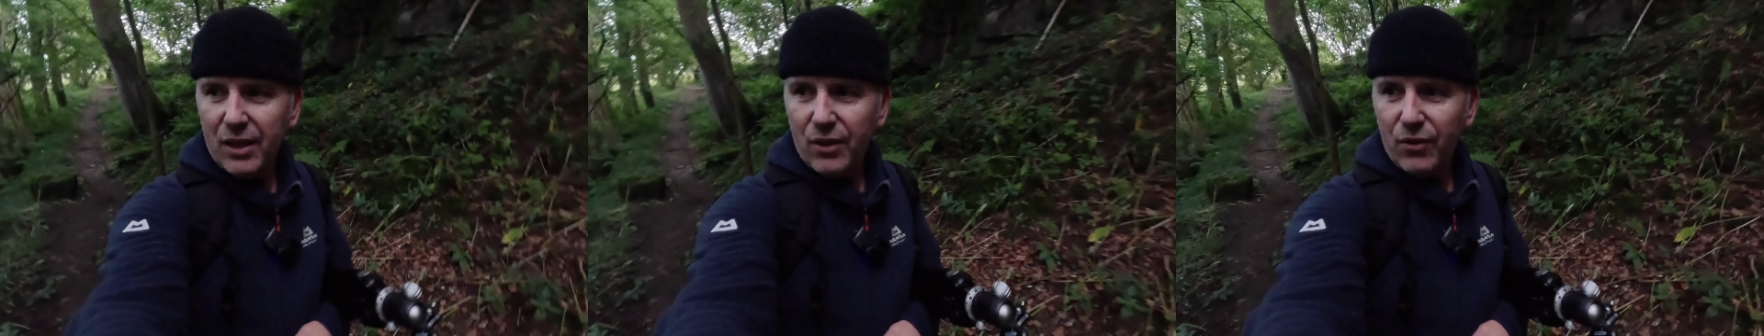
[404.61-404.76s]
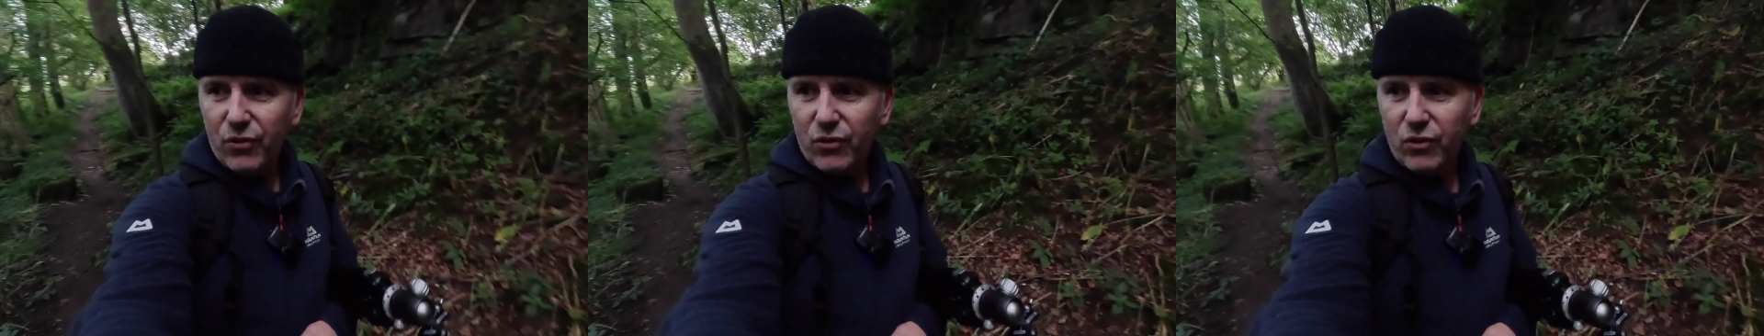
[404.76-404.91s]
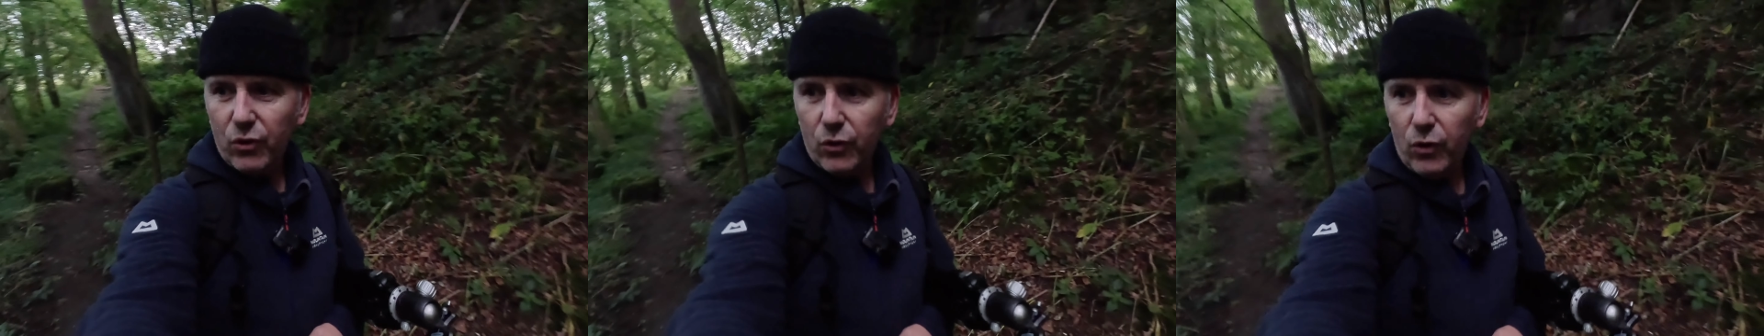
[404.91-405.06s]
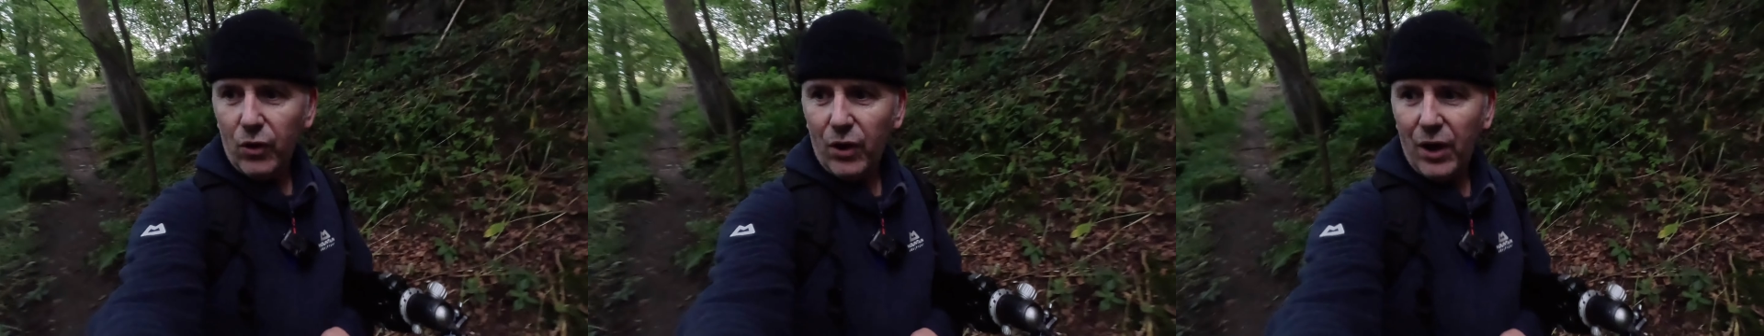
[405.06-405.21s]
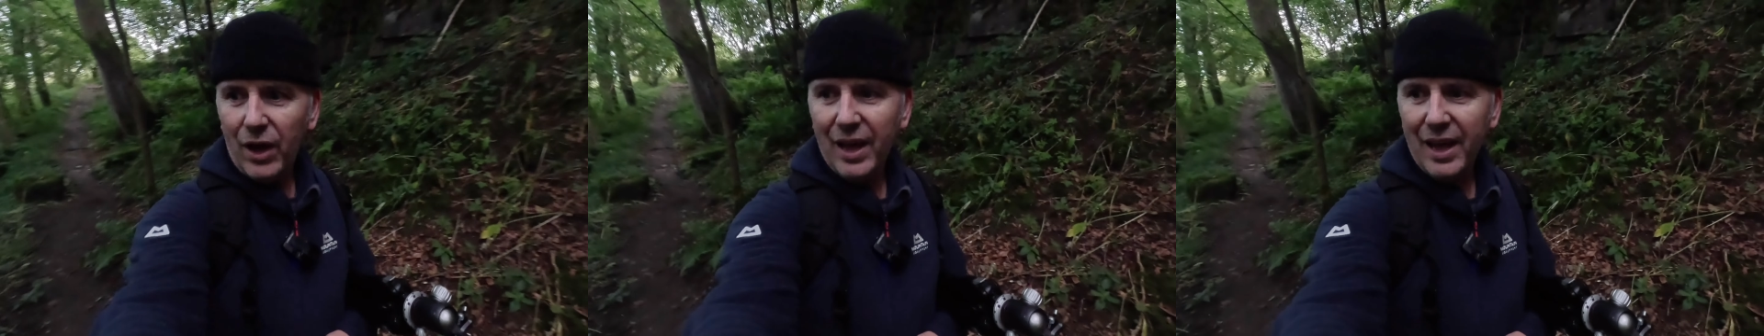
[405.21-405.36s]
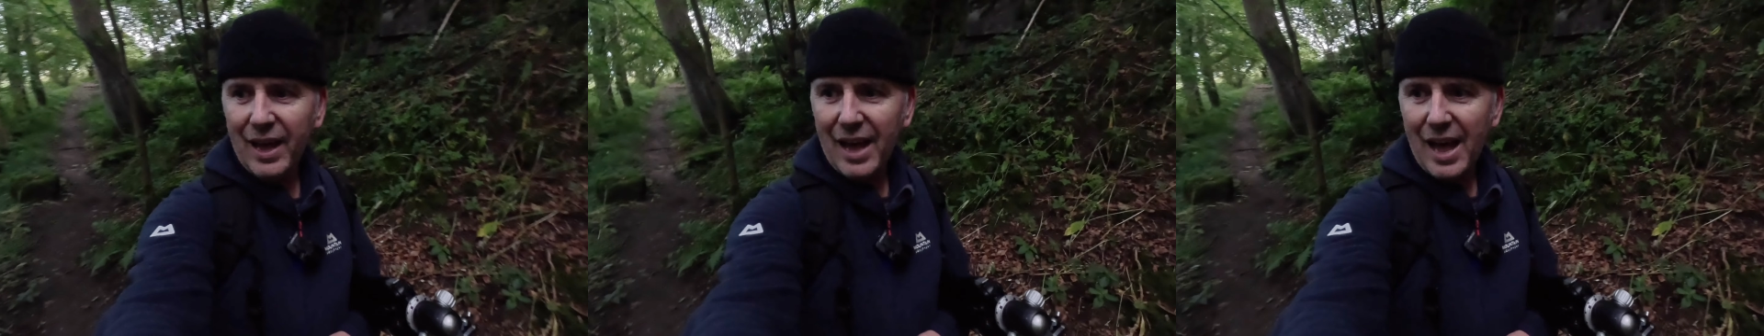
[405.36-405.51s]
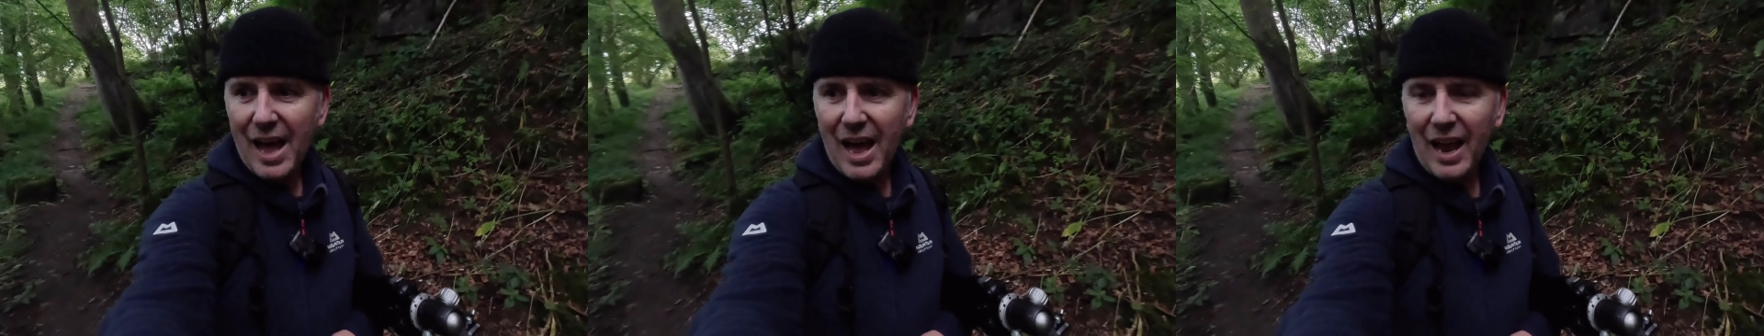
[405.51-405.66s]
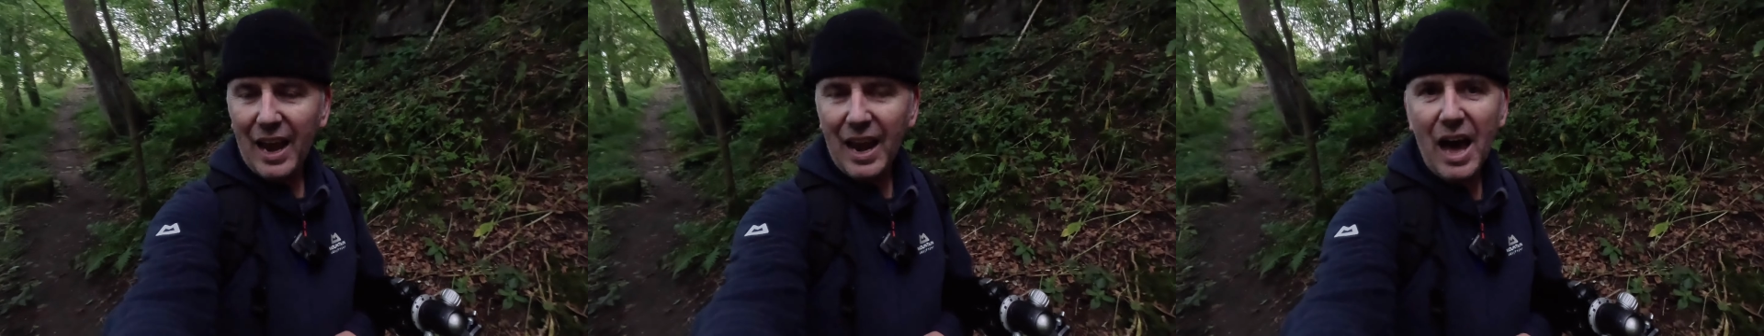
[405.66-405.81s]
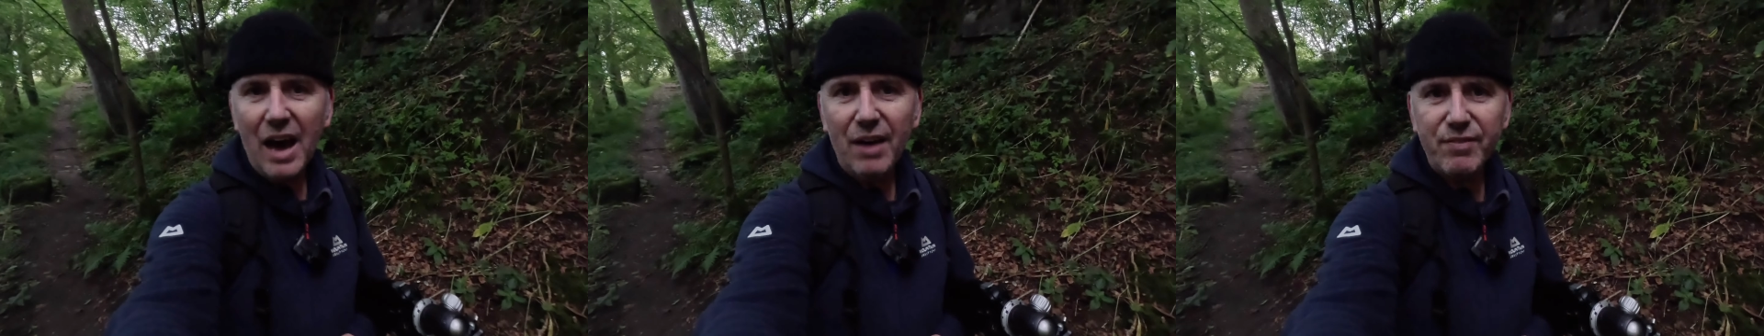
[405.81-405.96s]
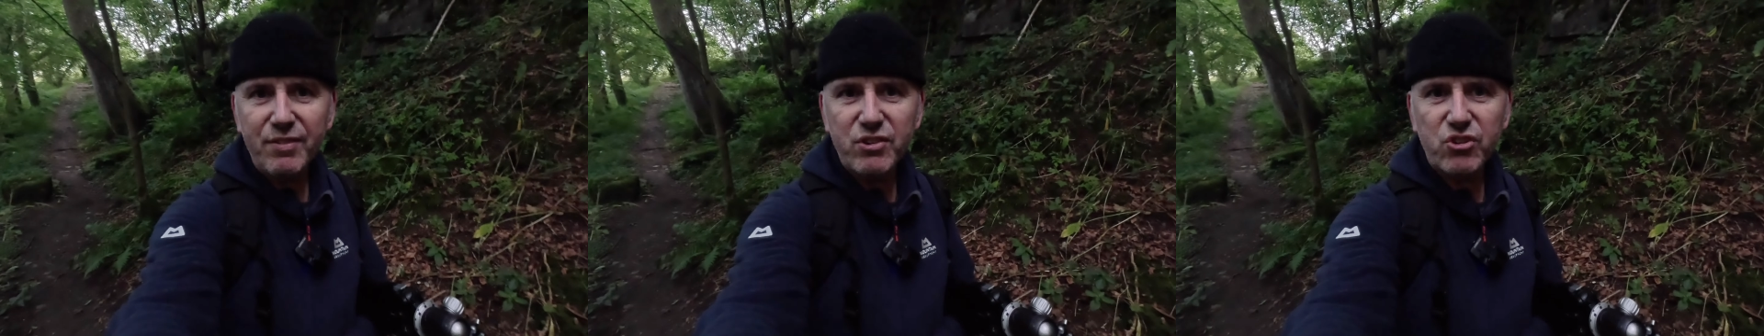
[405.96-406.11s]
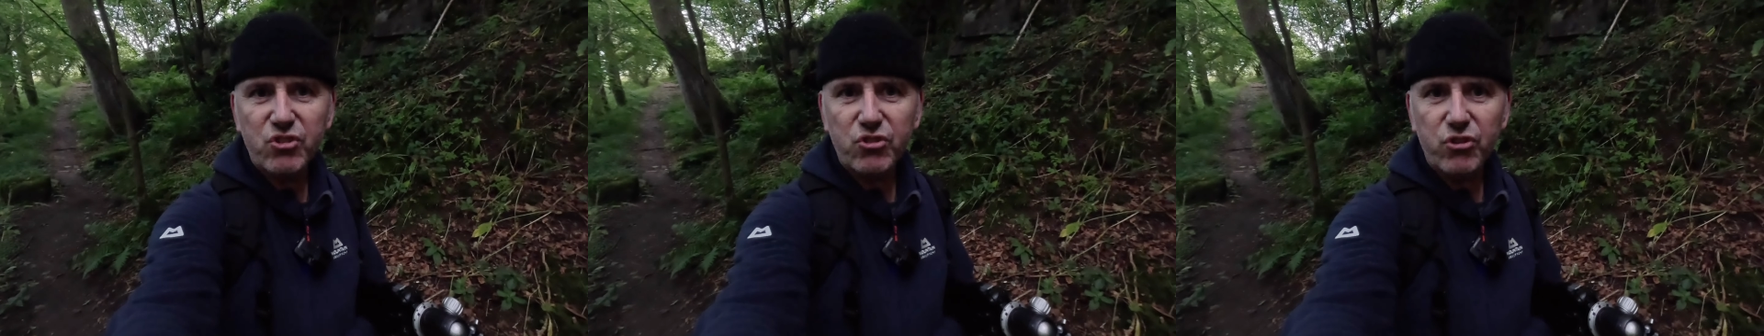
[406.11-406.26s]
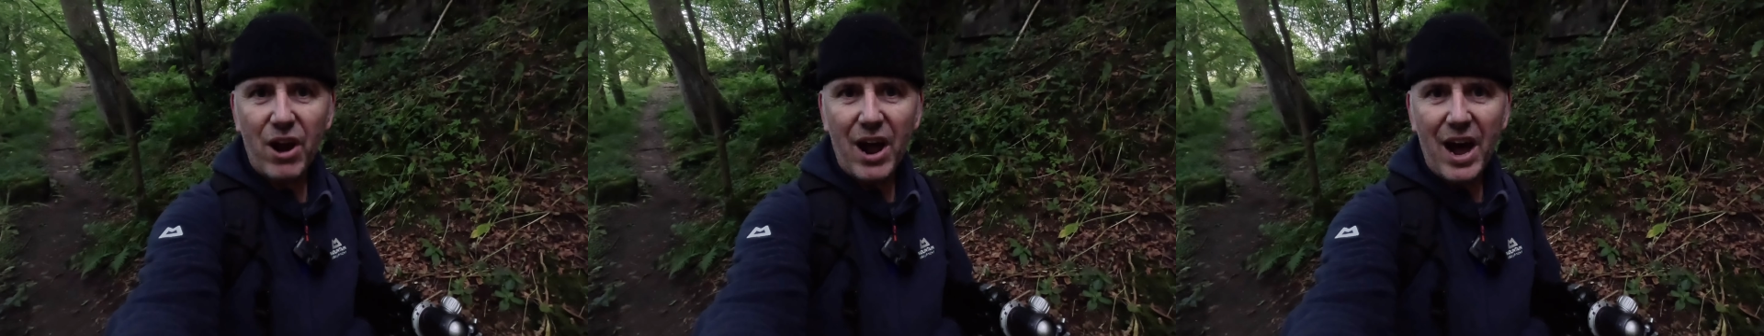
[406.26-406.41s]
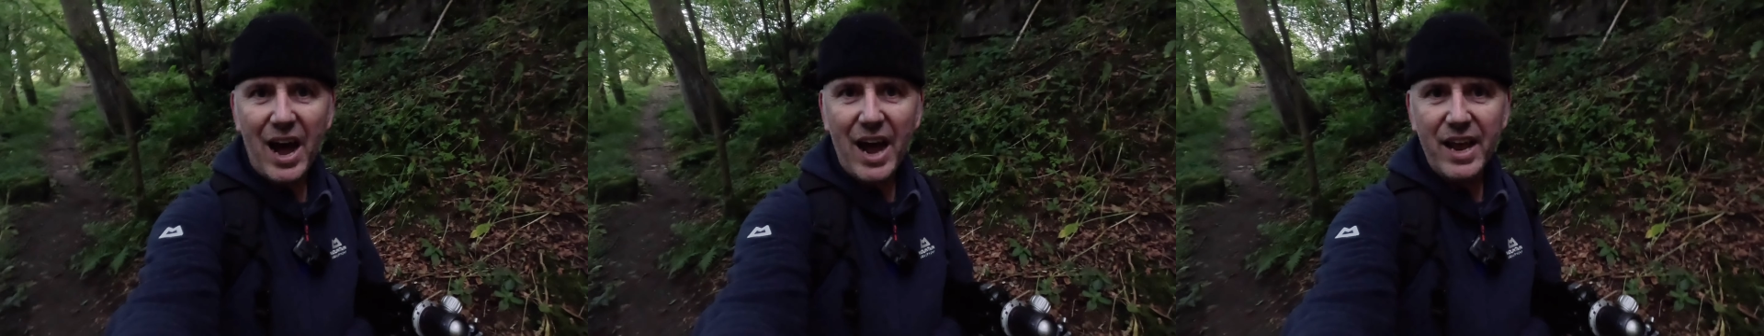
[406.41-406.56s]
So I'll have a
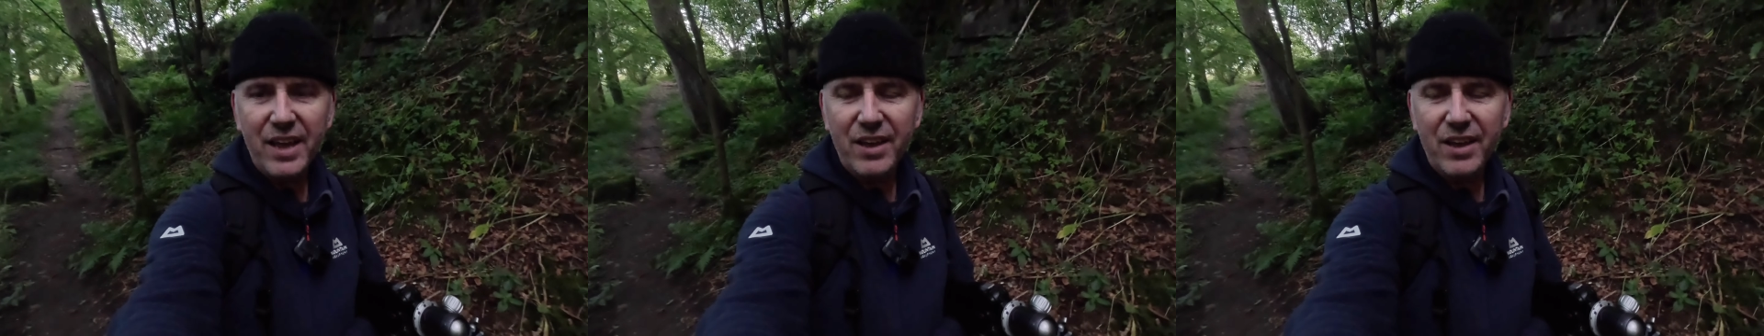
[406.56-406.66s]
try.